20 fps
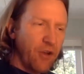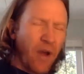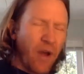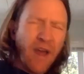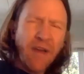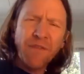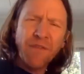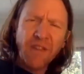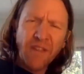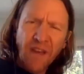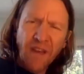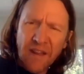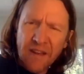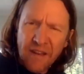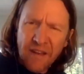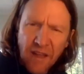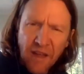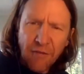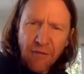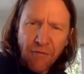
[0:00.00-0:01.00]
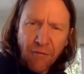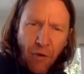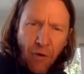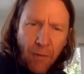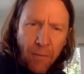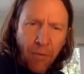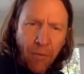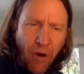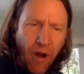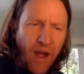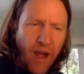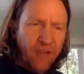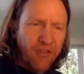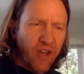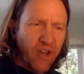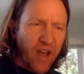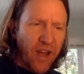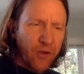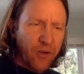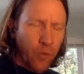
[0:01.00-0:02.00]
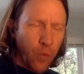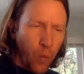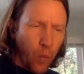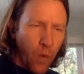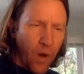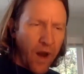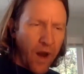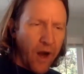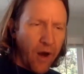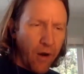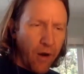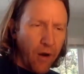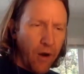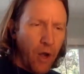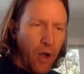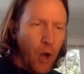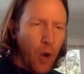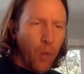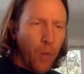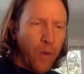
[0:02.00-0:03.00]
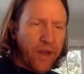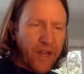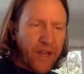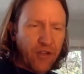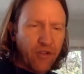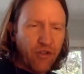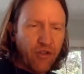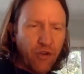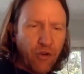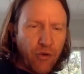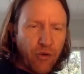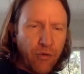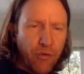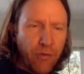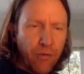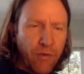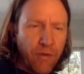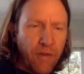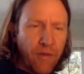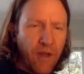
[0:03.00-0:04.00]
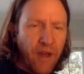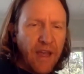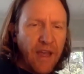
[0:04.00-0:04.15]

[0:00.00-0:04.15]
I have this idea for a project where we could use